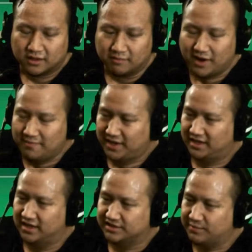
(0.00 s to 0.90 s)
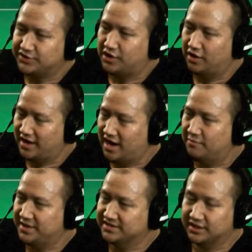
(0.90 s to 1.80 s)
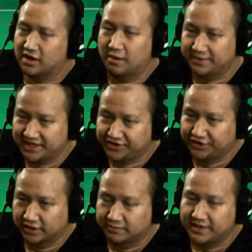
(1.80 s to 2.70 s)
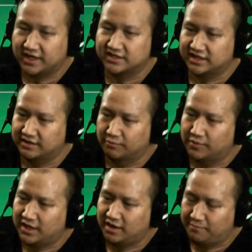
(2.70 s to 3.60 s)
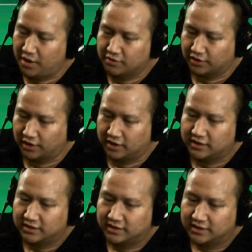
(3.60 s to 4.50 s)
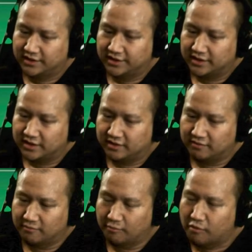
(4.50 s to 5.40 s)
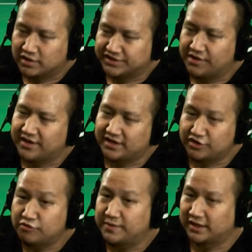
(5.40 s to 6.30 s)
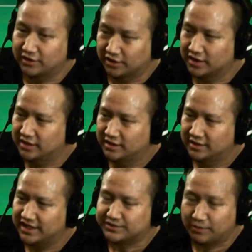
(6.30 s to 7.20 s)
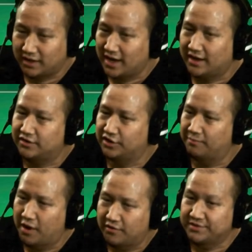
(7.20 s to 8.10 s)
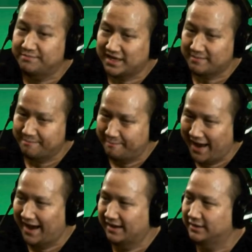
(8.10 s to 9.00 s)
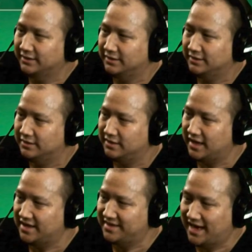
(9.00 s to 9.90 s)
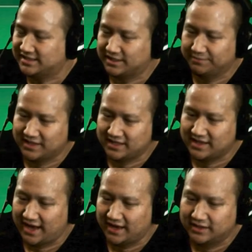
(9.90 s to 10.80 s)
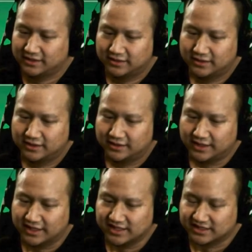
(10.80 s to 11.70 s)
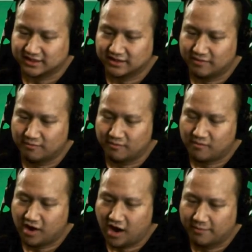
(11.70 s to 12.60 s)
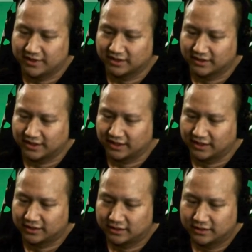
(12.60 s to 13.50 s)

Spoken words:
in my opinion, it's much harder now because of the competition. Because in winning in poker, more so than you being good, it's reliant on your opponent being bad. And that's something that is commonly,